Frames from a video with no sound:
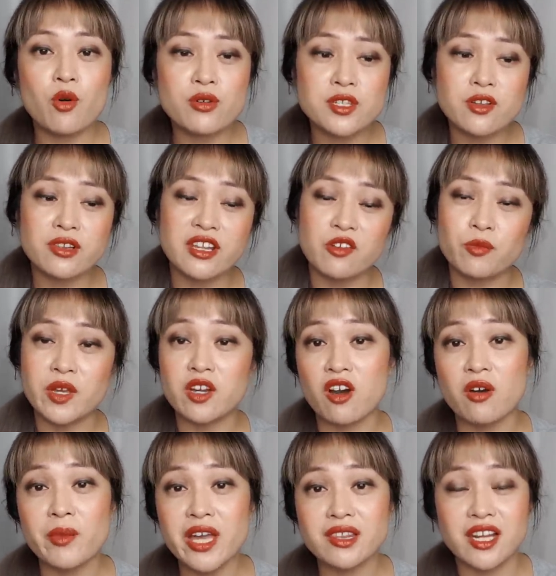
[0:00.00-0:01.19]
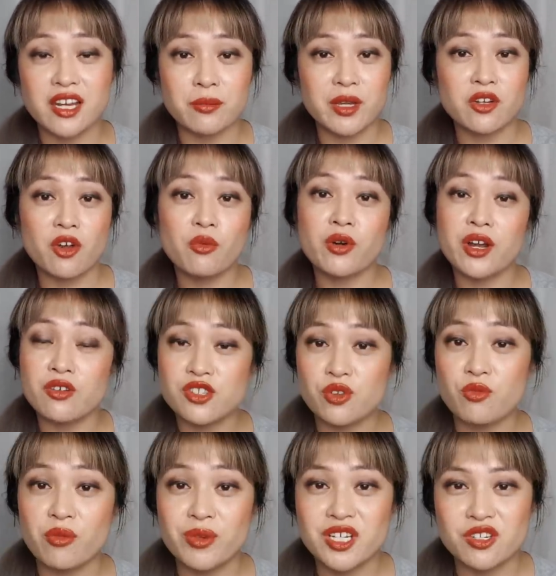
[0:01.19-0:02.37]
Also leave me a comment letting me know what else you
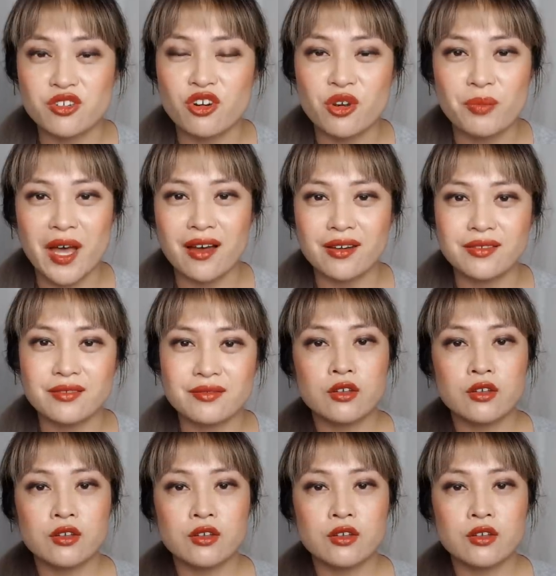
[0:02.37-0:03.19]
want me to talk about.